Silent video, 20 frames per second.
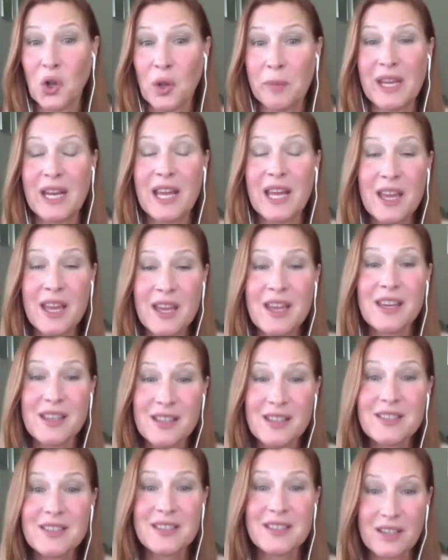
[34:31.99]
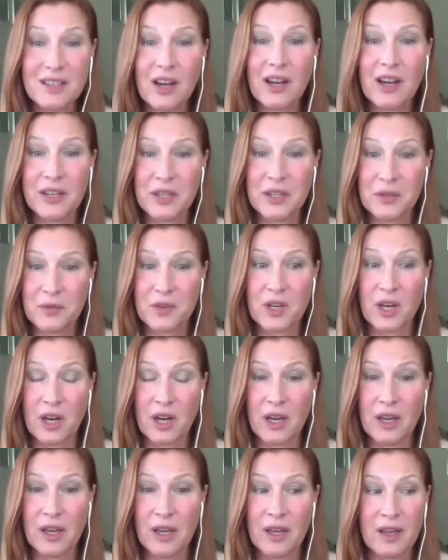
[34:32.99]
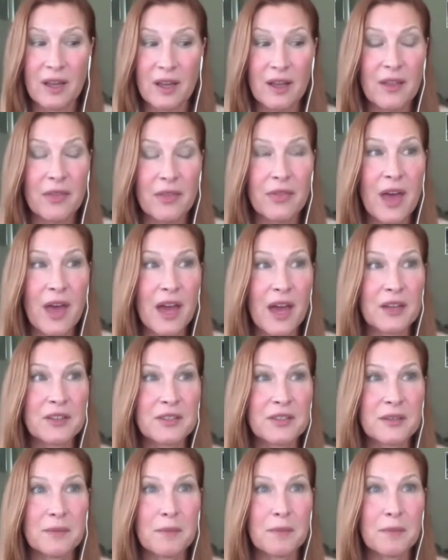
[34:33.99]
I mean, he is the kind of guy that